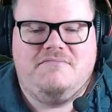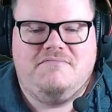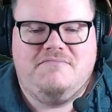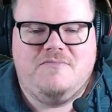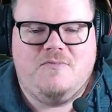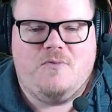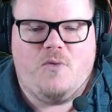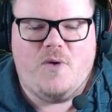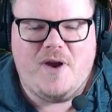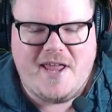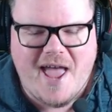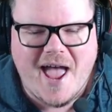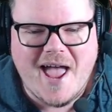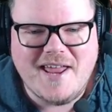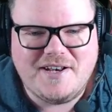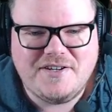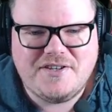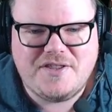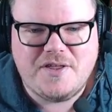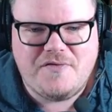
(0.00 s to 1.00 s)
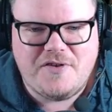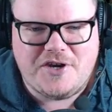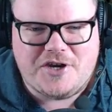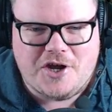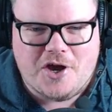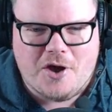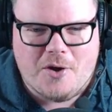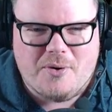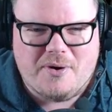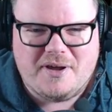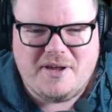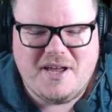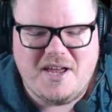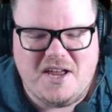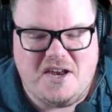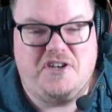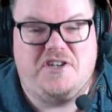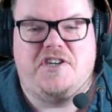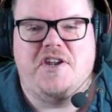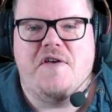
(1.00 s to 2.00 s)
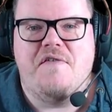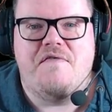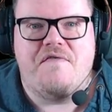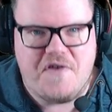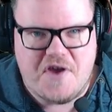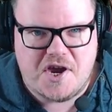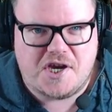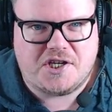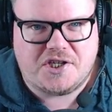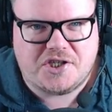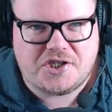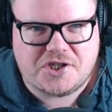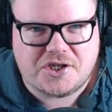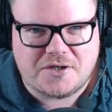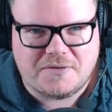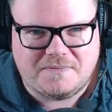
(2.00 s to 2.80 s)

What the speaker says: We end the video in defeat.